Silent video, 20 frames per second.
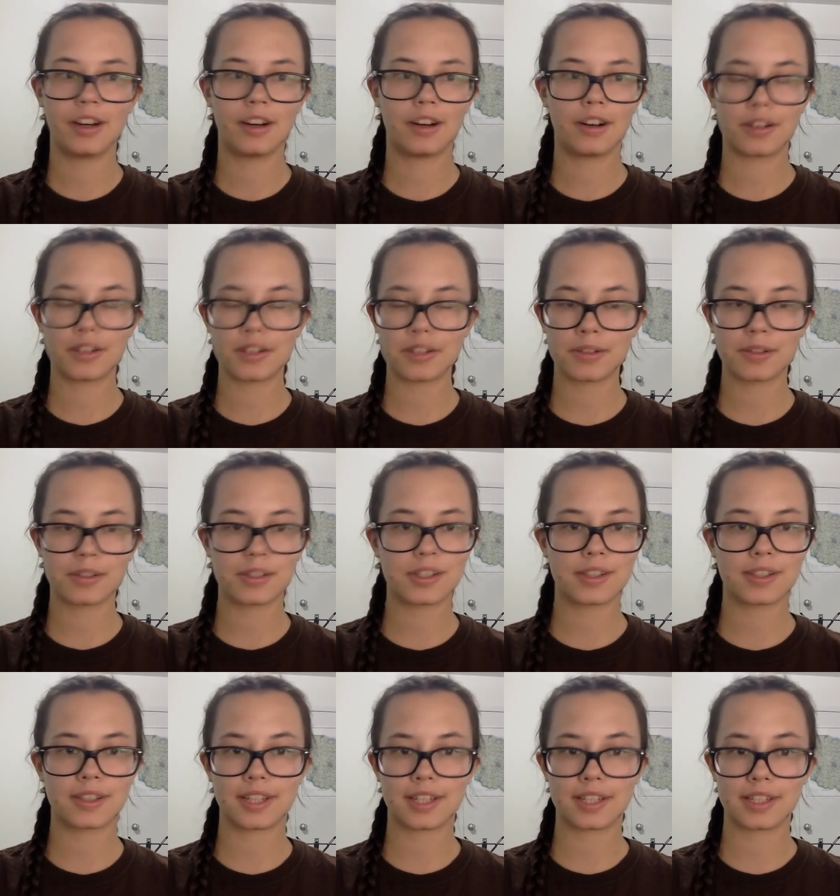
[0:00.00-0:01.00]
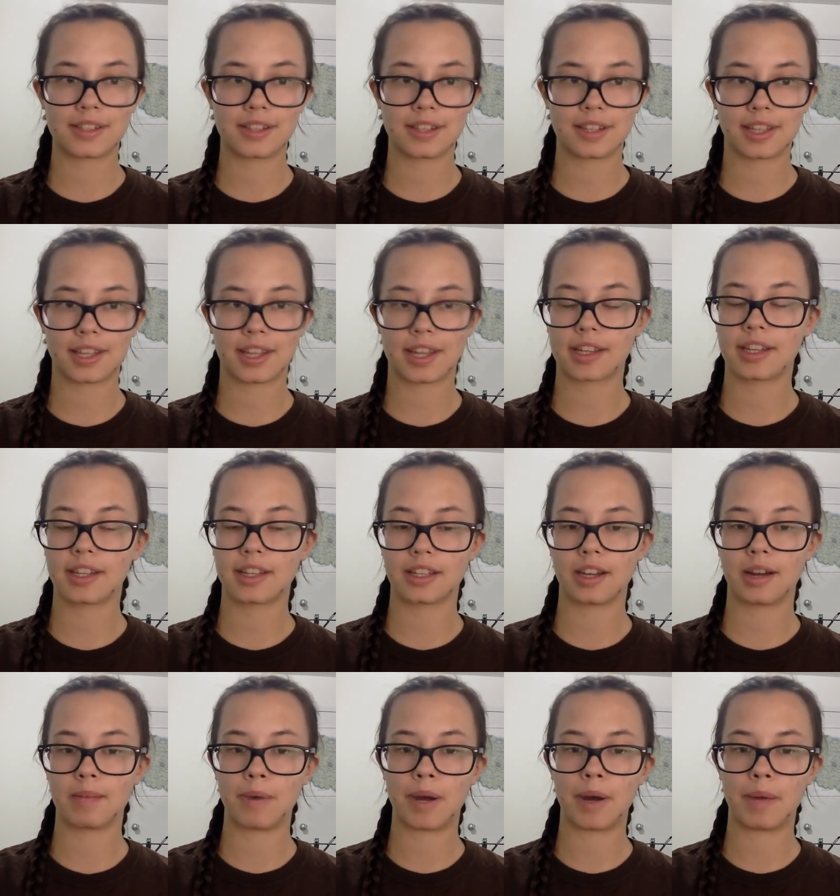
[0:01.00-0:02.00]
All sorts of things like that can
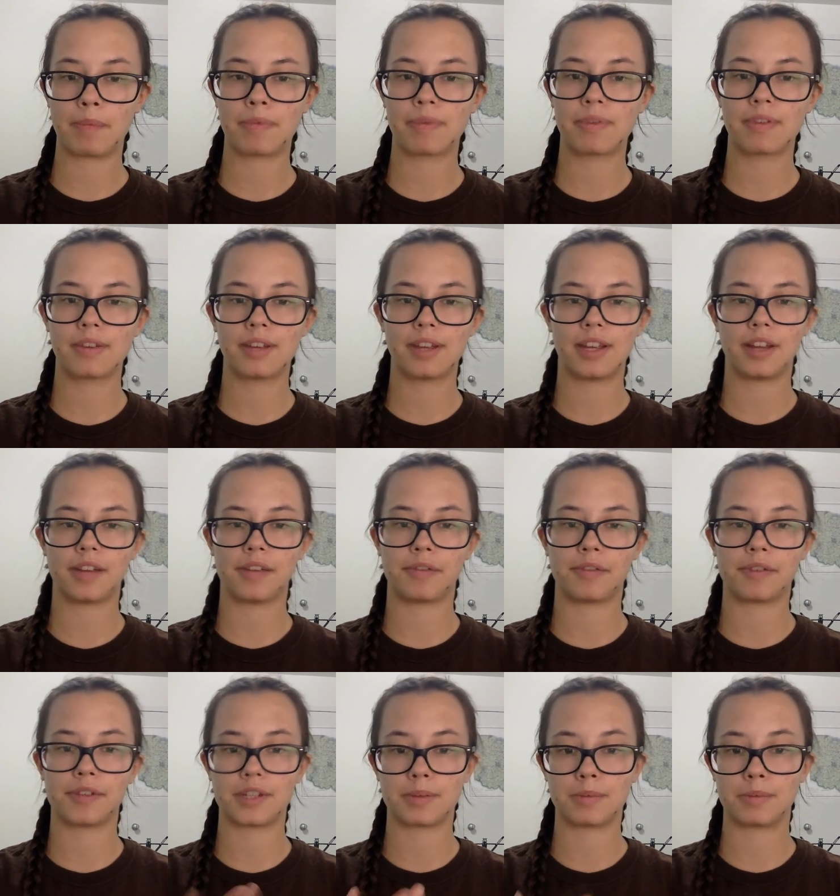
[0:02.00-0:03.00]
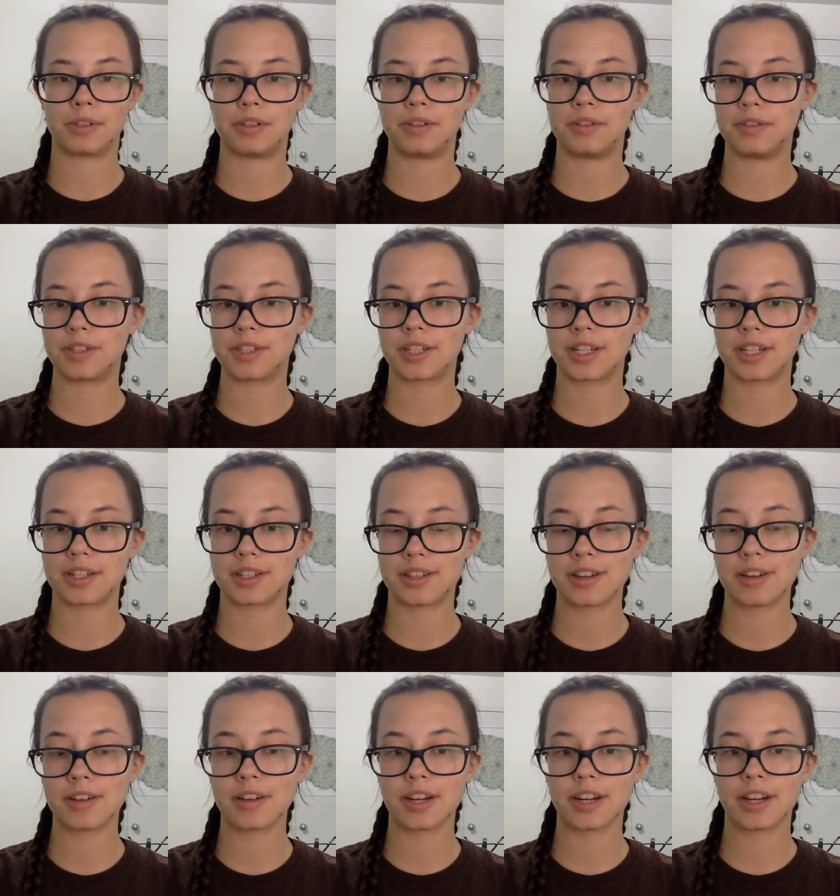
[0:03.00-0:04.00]
come up. And for someone who's
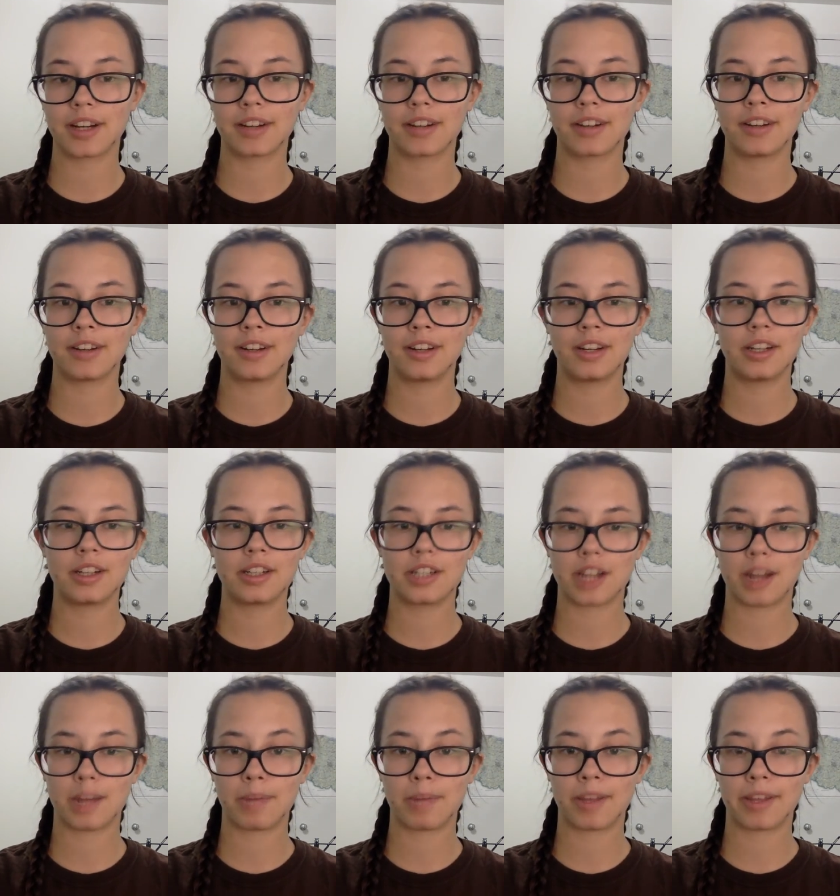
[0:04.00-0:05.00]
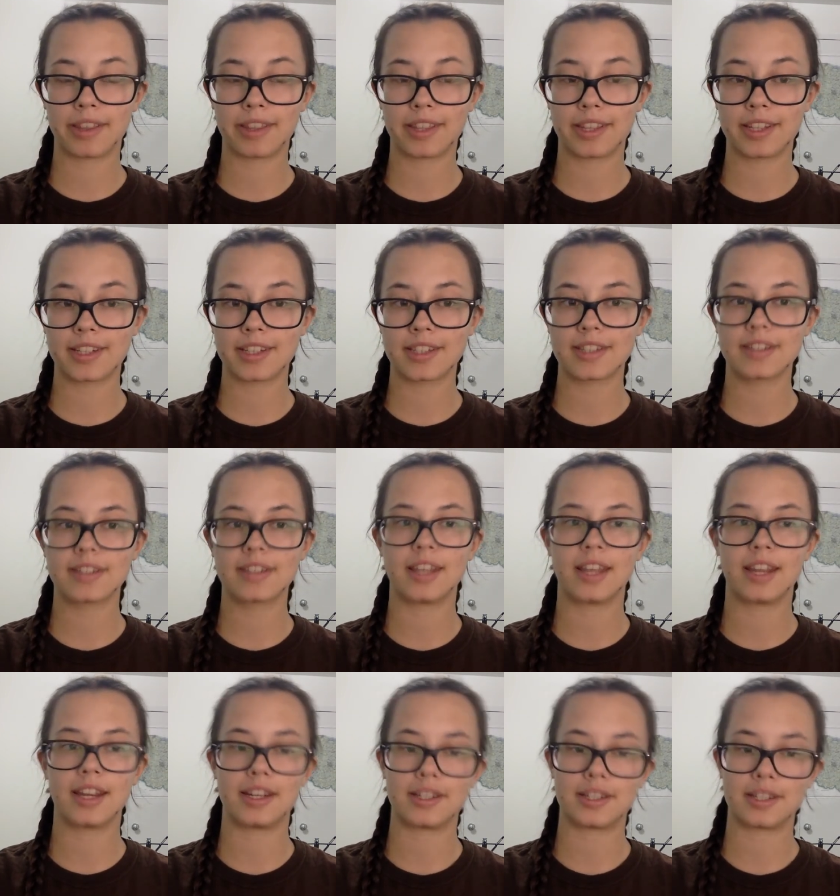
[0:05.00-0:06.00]
considering a job like this,
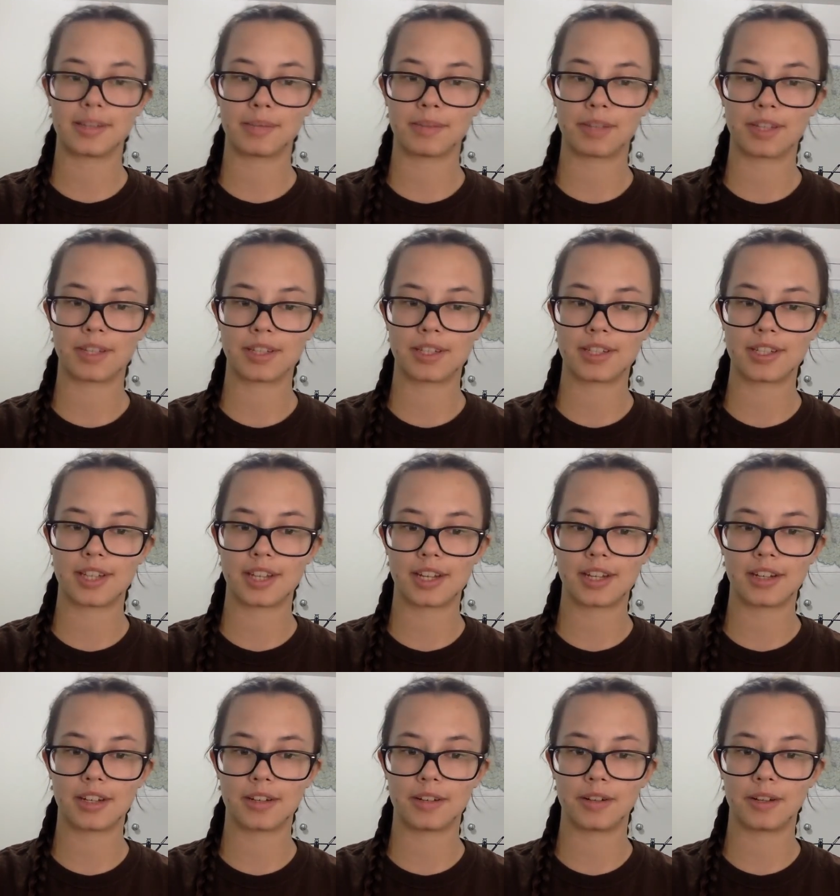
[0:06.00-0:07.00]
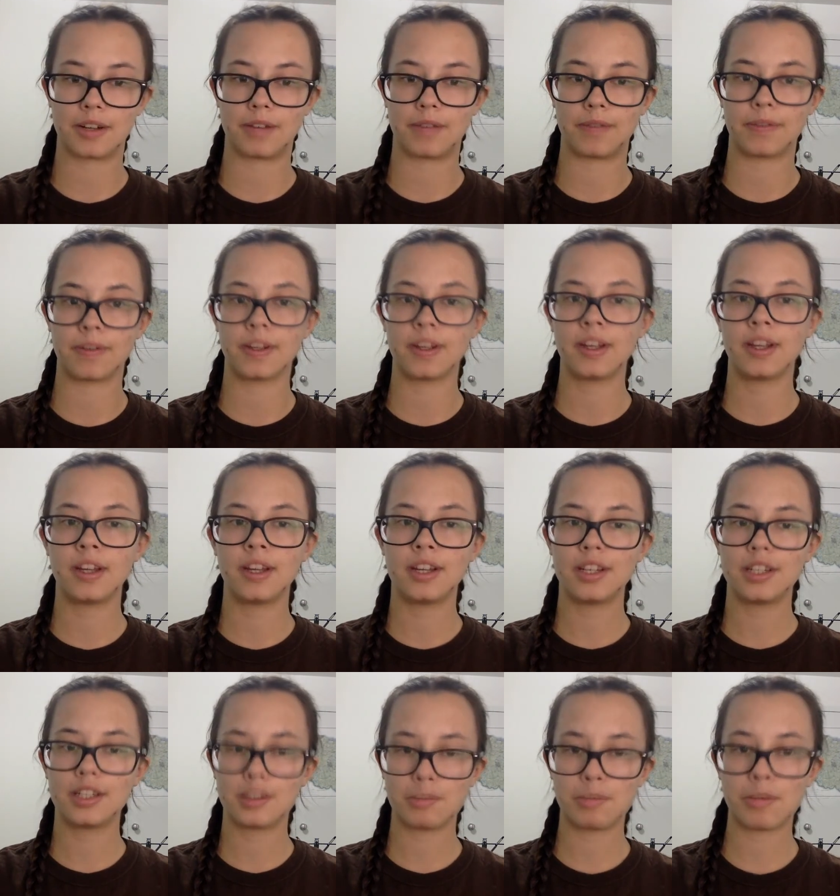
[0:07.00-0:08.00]
that is something to take note of
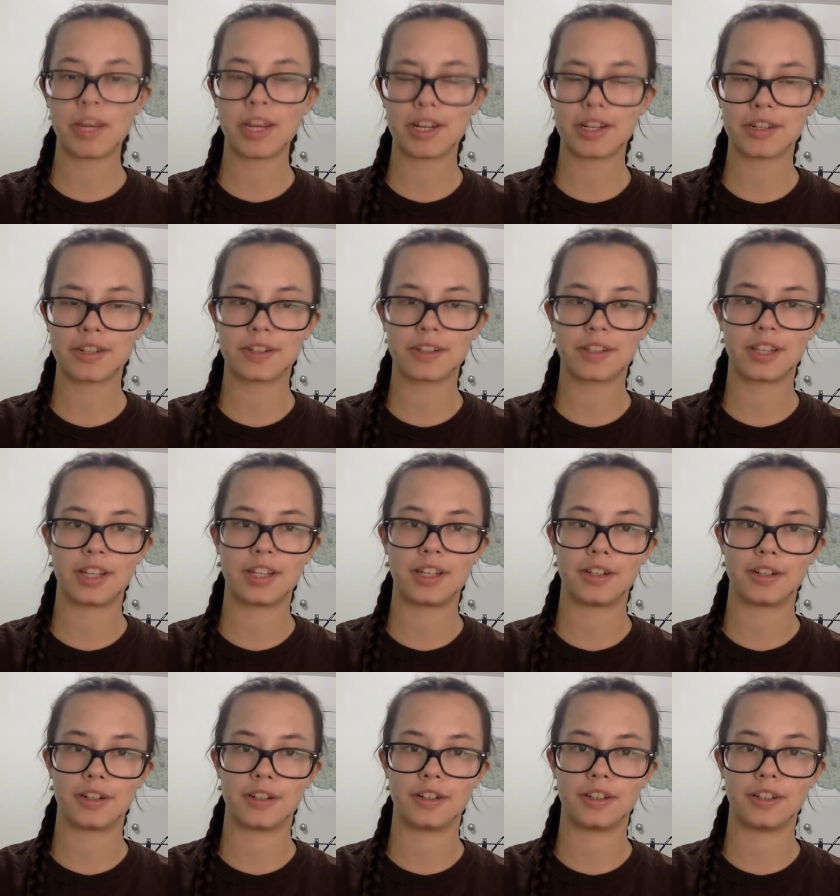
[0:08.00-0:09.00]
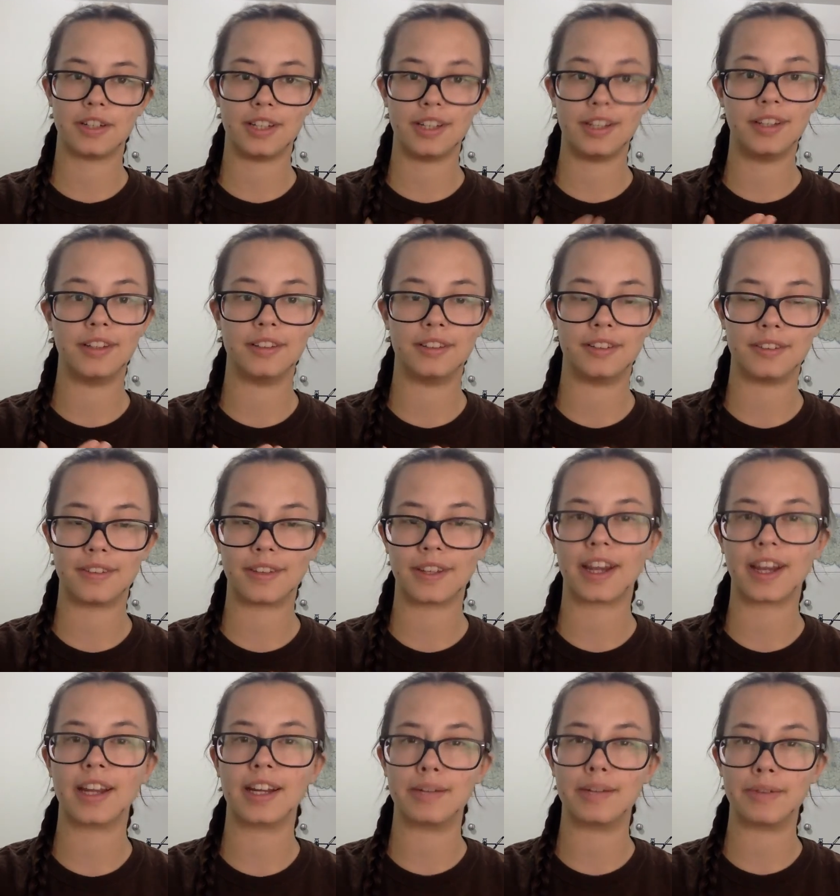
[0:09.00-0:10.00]
to make sure that you're in the
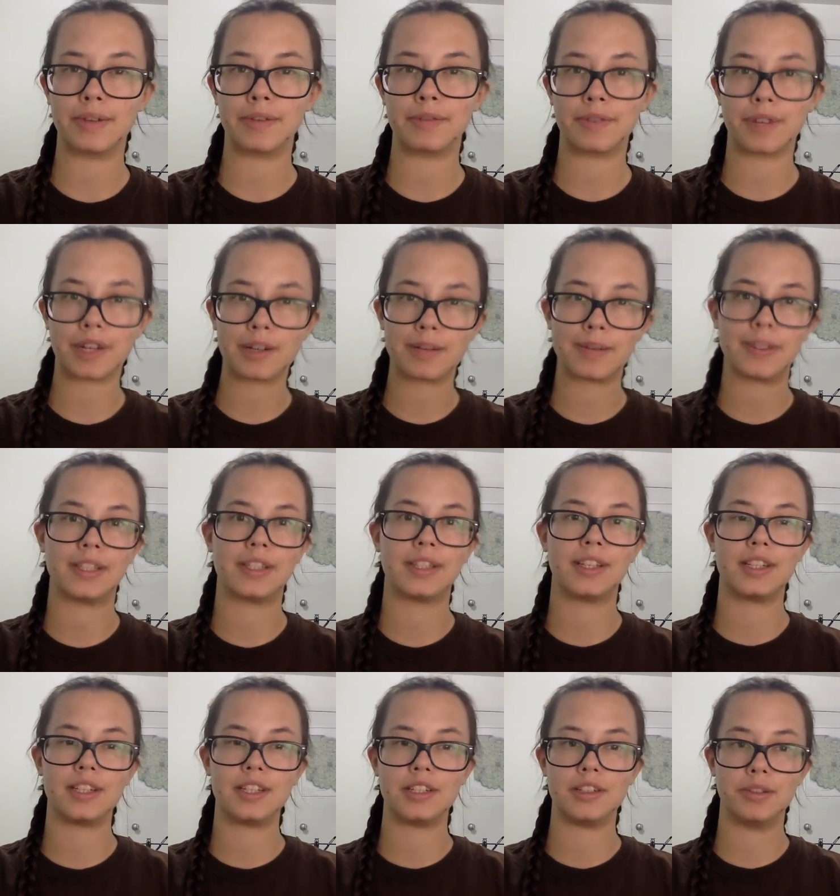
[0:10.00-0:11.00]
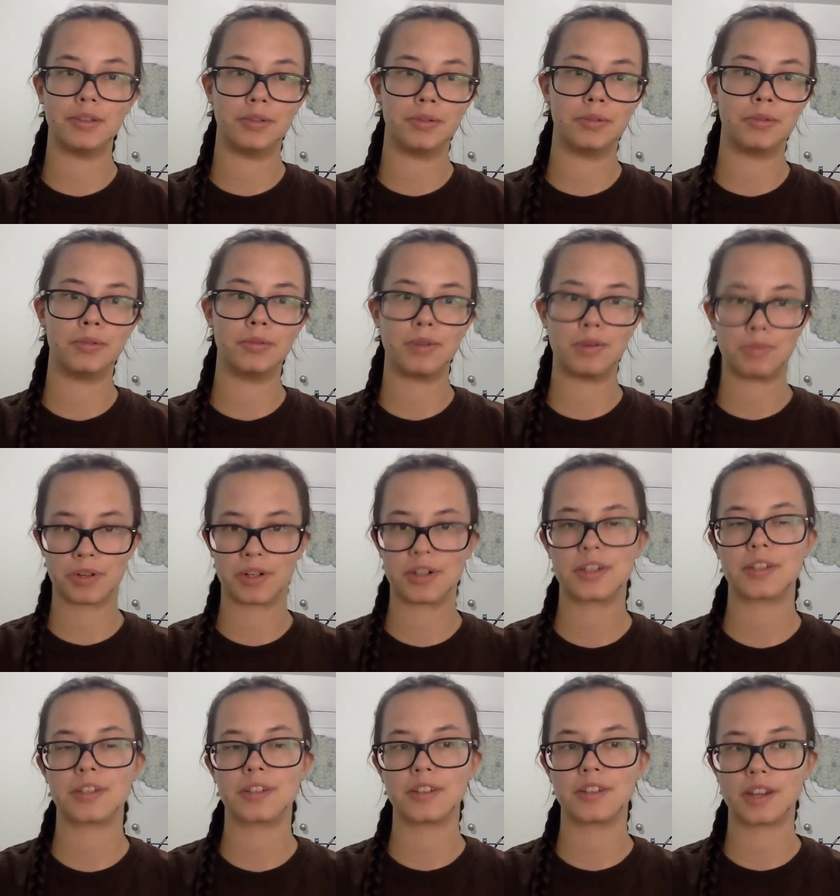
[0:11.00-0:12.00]
kind of environment that you would
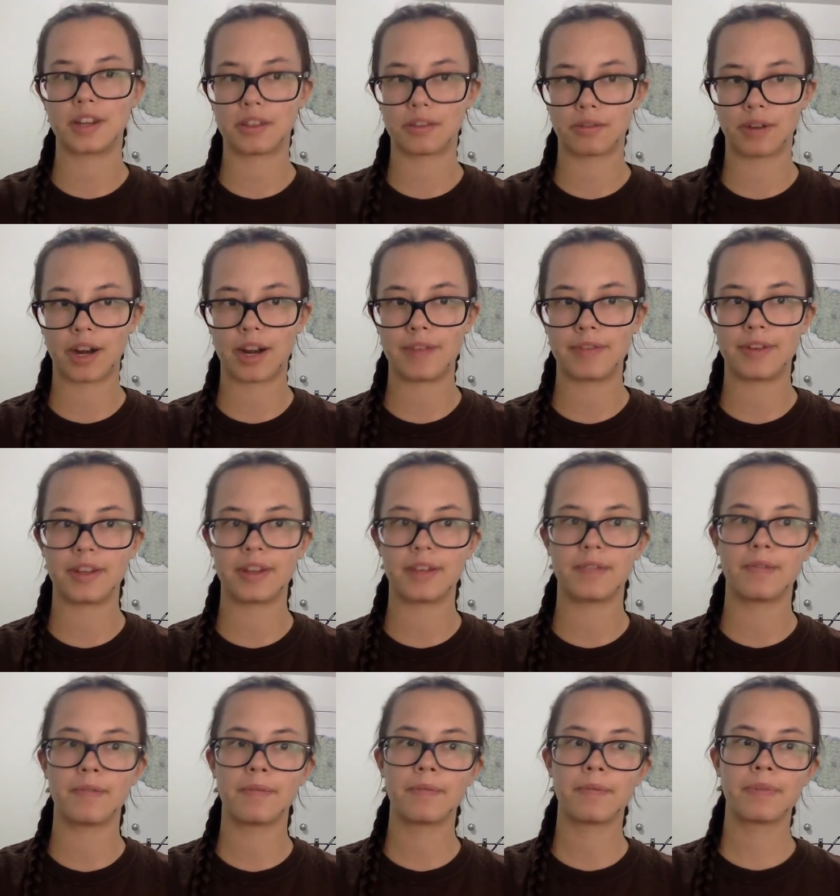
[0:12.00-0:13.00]
personally thrive in.